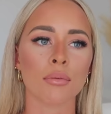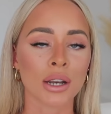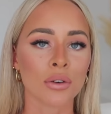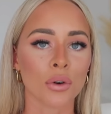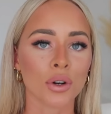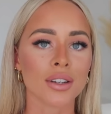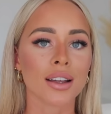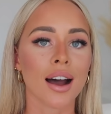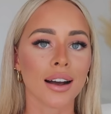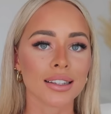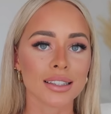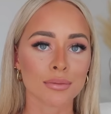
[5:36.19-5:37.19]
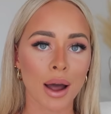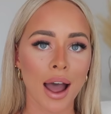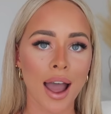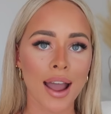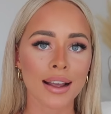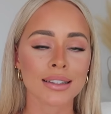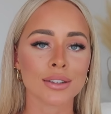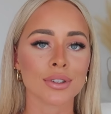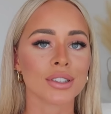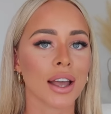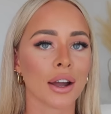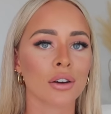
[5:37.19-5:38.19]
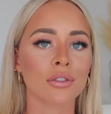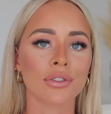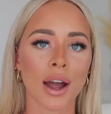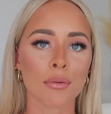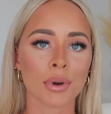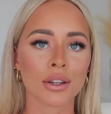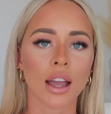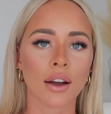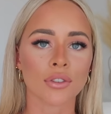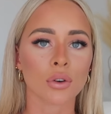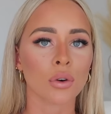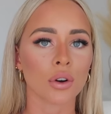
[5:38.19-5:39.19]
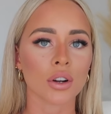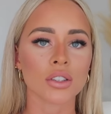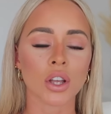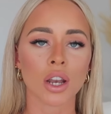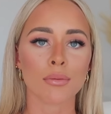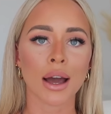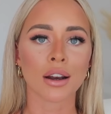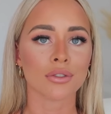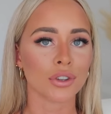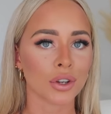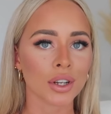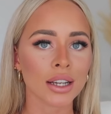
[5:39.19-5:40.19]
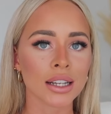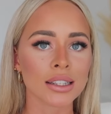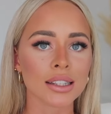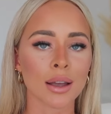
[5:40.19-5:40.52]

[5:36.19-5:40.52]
but in order to customize the recycled fabric, you have to order a certain amount of units.